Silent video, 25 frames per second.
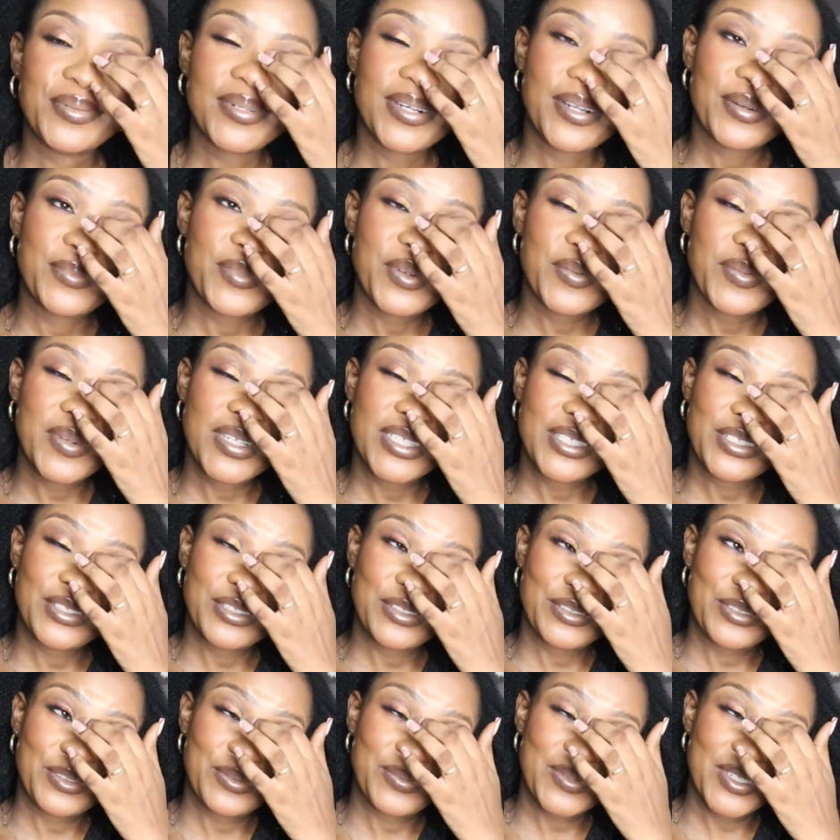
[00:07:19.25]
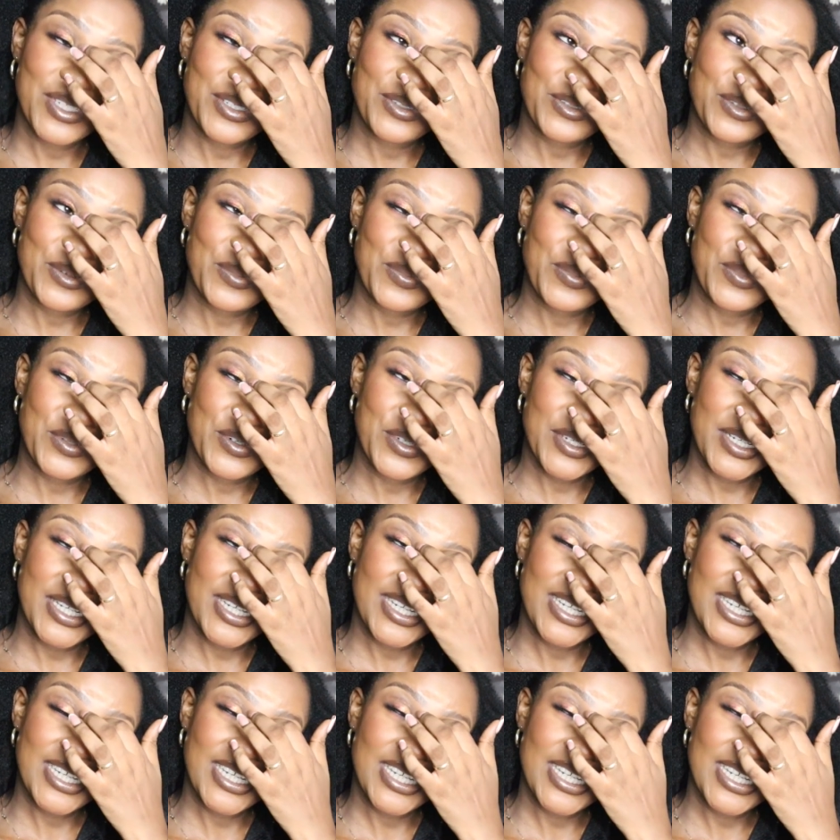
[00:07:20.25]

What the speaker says: I remember she used to be a tomboy.